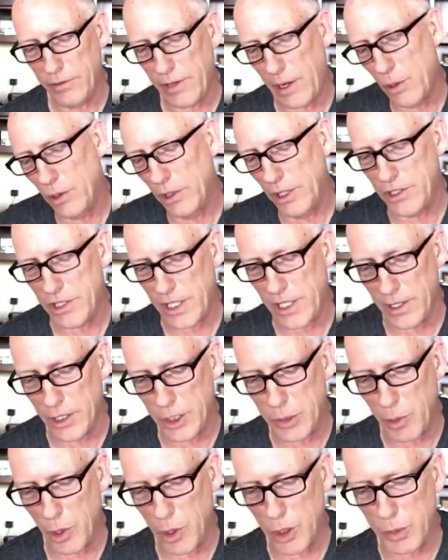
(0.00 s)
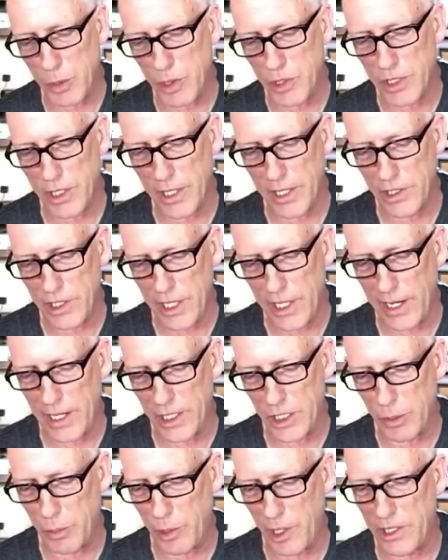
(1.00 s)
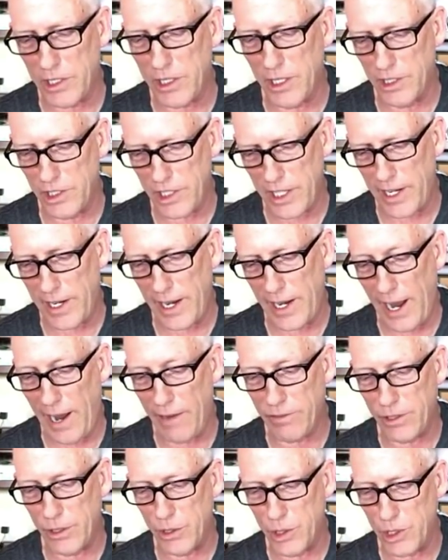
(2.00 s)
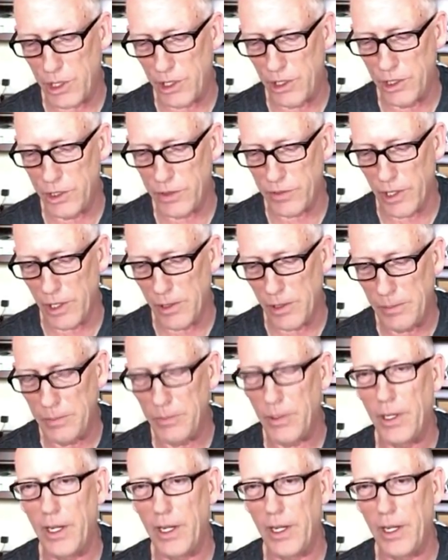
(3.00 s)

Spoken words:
if I were, let's say, a spokesperson, I'd say, as the president said after Charlottesville,